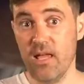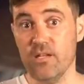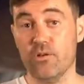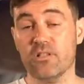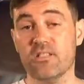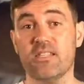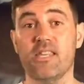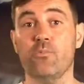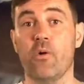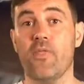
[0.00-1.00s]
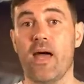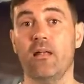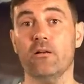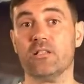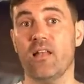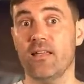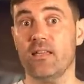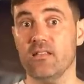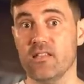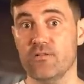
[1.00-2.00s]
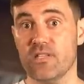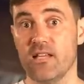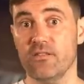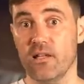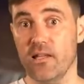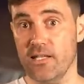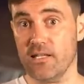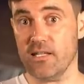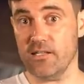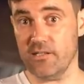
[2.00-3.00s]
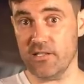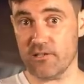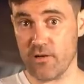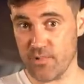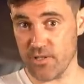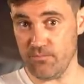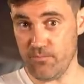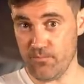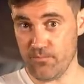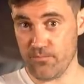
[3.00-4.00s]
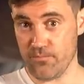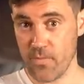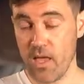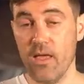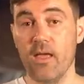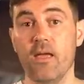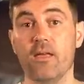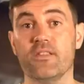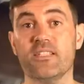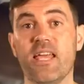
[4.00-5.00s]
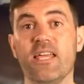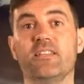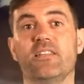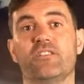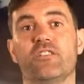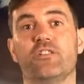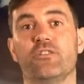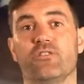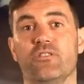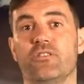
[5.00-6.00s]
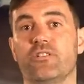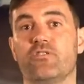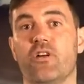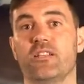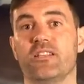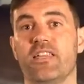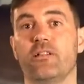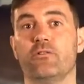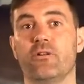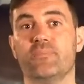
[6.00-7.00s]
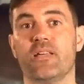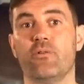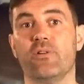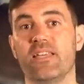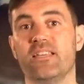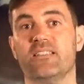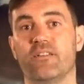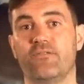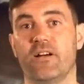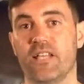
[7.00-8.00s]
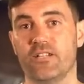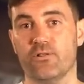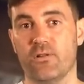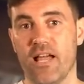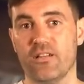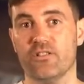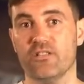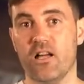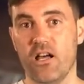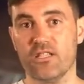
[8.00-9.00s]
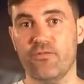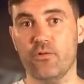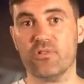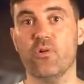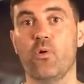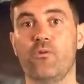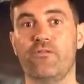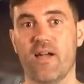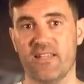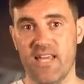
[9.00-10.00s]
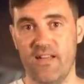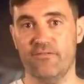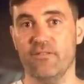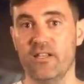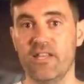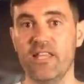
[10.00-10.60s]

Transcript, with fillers: You can see what that looks like using the link in the description. The second institution that's trying to kill crypto is the Financial Action Task Force, or FATF, an